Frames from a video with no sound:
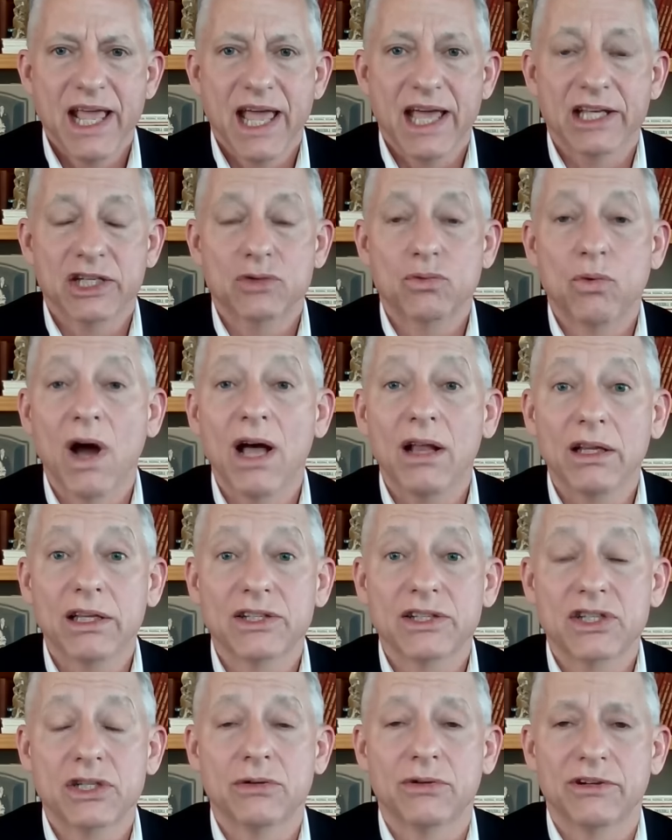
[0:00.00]
as well
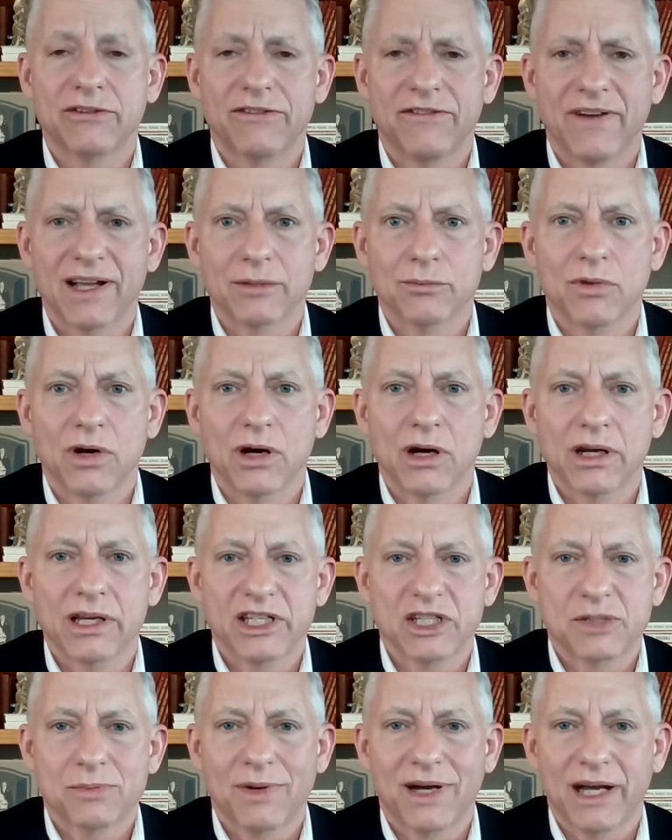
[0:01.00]
as to affect
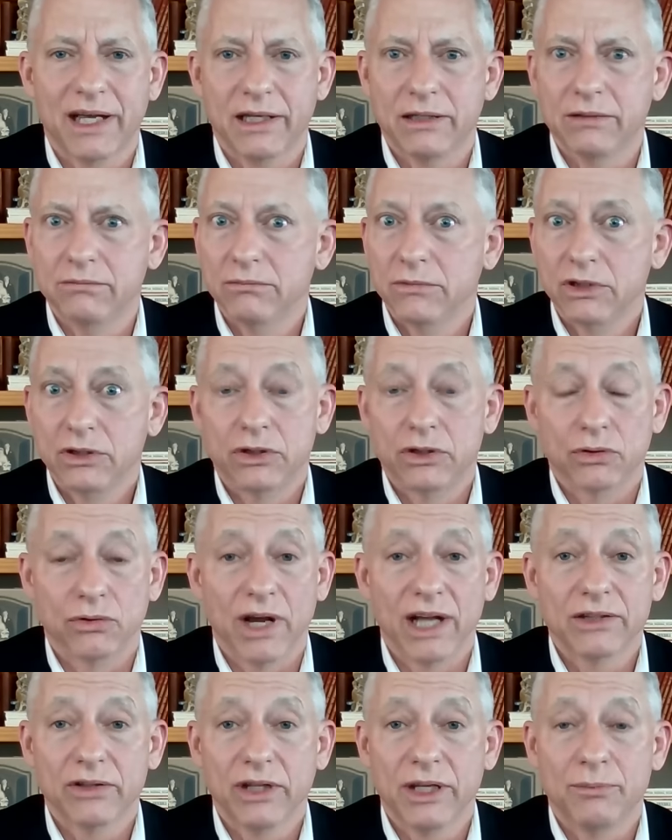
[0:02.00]
markets by
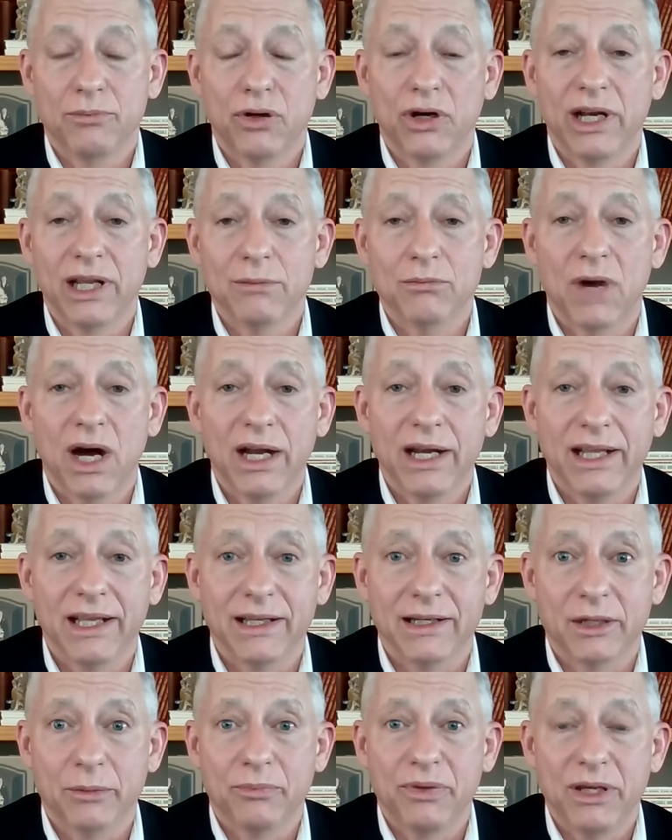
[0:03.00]
directly putting money
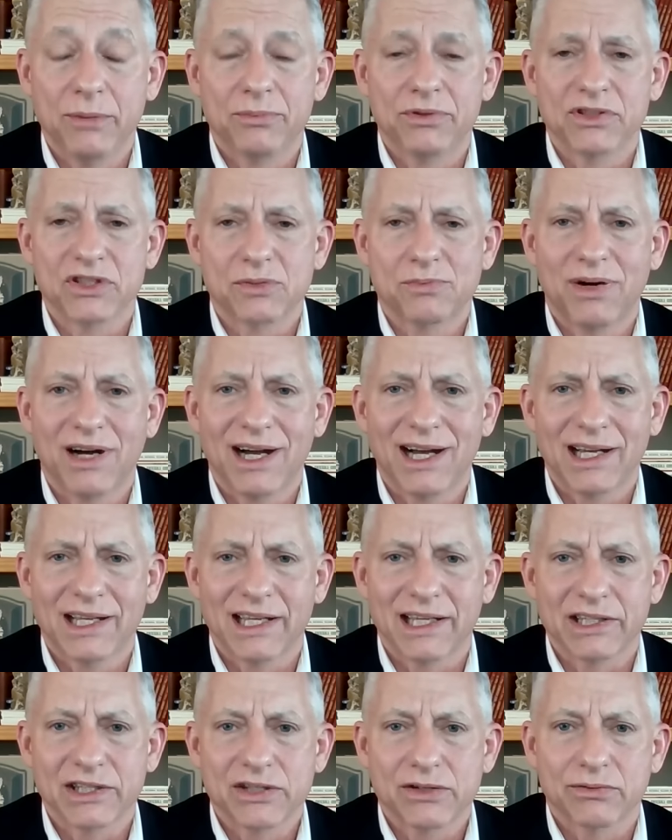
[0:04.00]
into people's
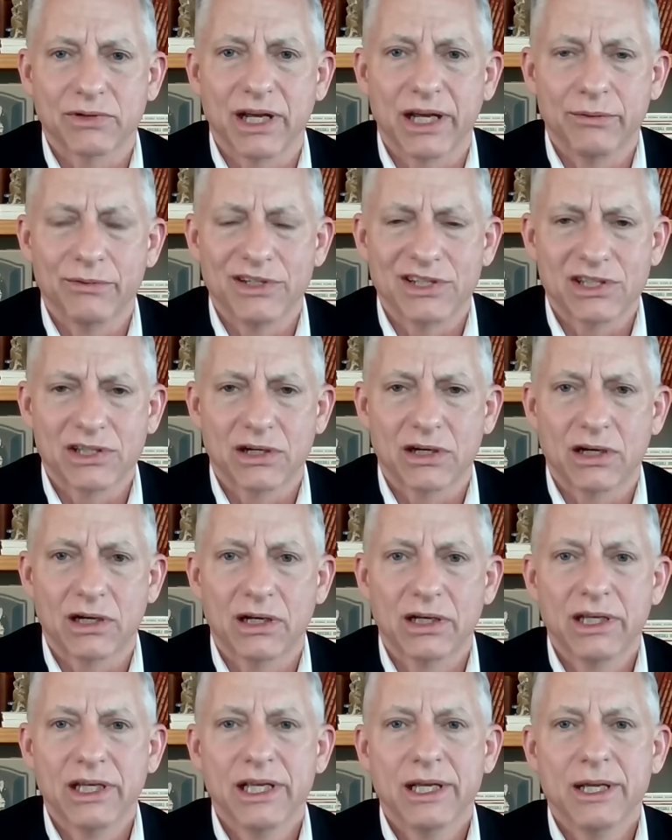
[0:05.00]
pockets, right? We saw,